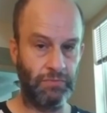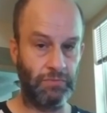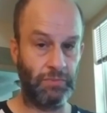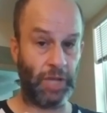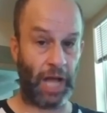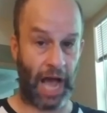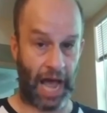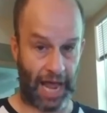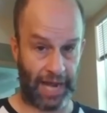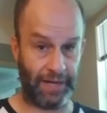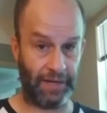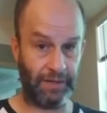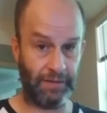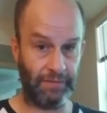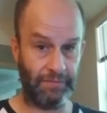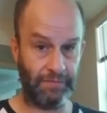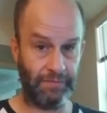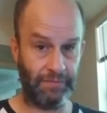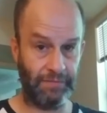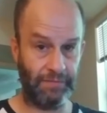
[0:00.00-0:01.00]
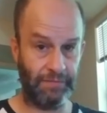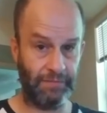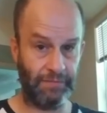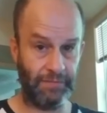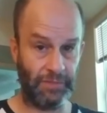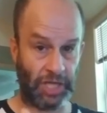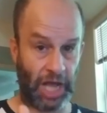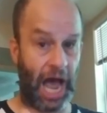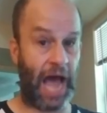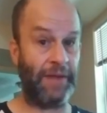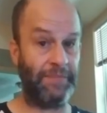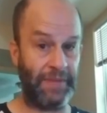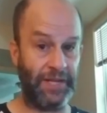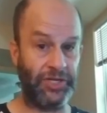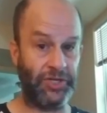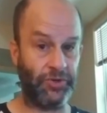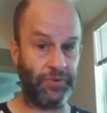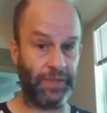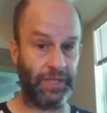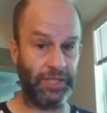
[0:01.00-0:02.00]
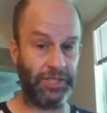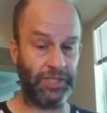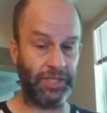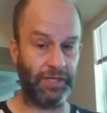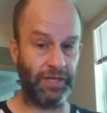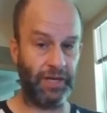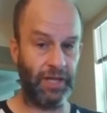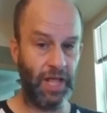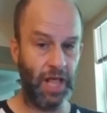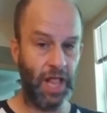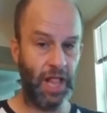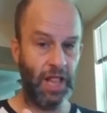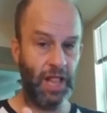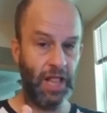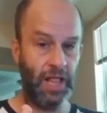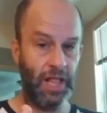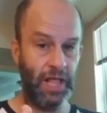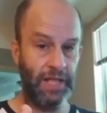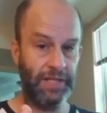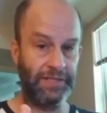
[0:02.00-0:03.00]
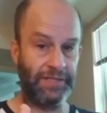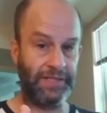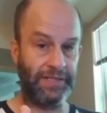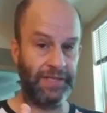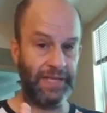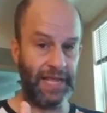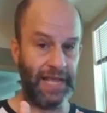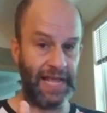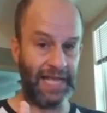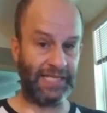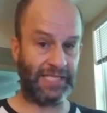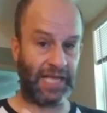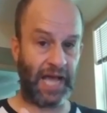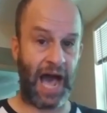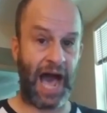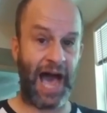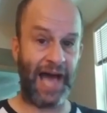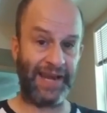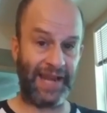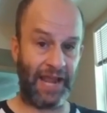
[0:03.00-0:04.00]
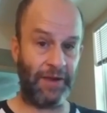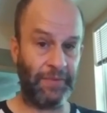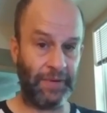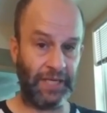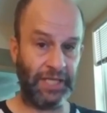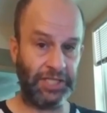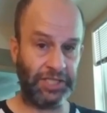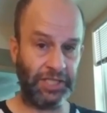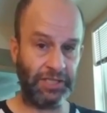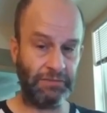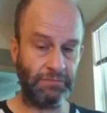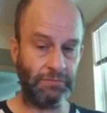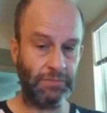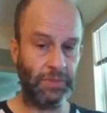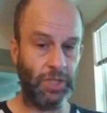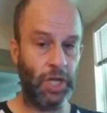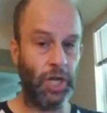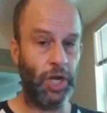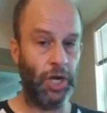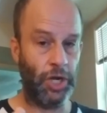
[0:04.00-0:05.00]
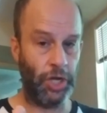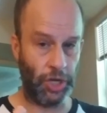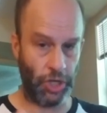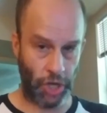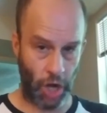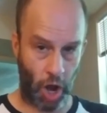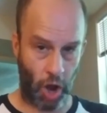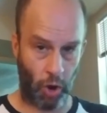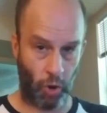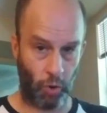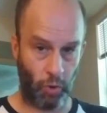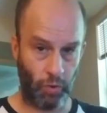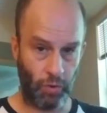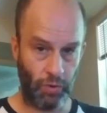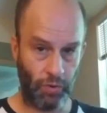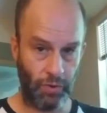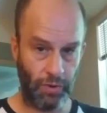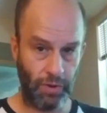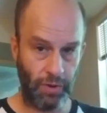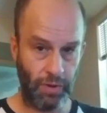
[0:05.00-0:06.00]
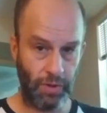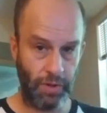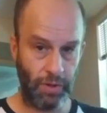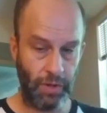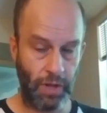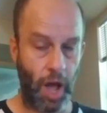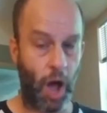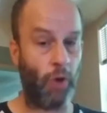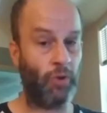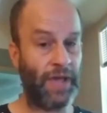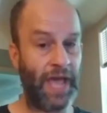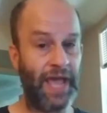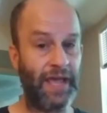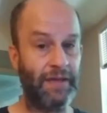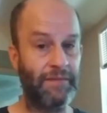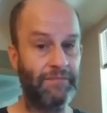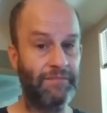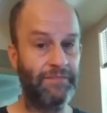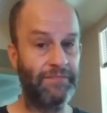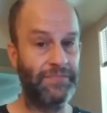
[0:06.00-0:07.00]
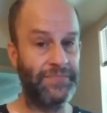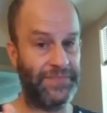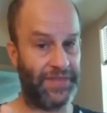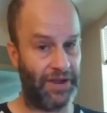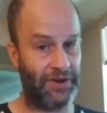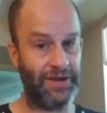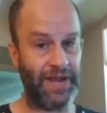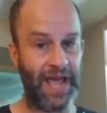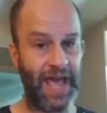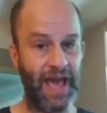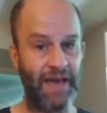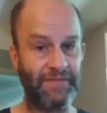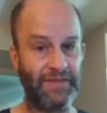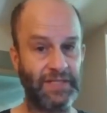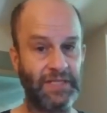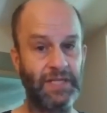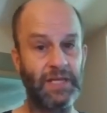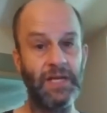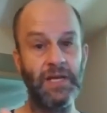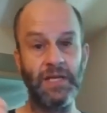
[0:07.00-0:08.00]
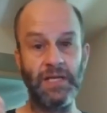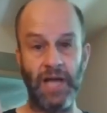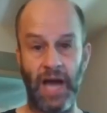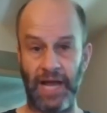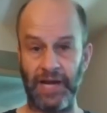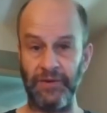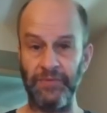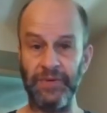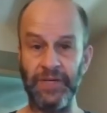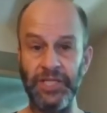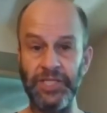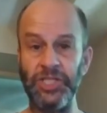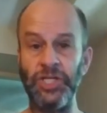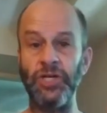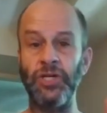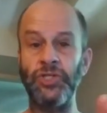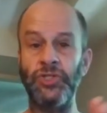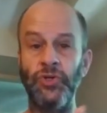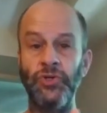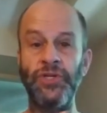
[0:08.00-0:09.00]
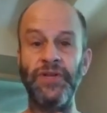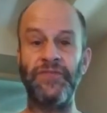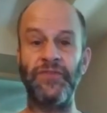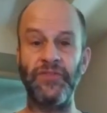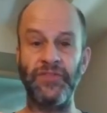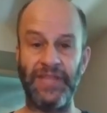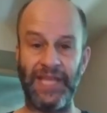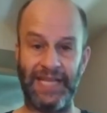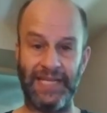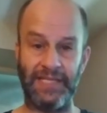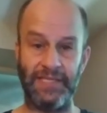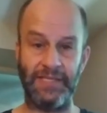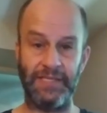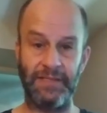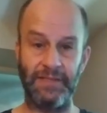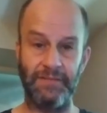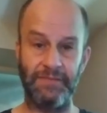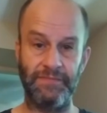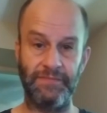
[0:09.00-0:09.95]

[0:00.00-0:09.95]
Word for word: God. God made your religion. Is God a religion? No. Okay, there you have it. God and religion are two different things.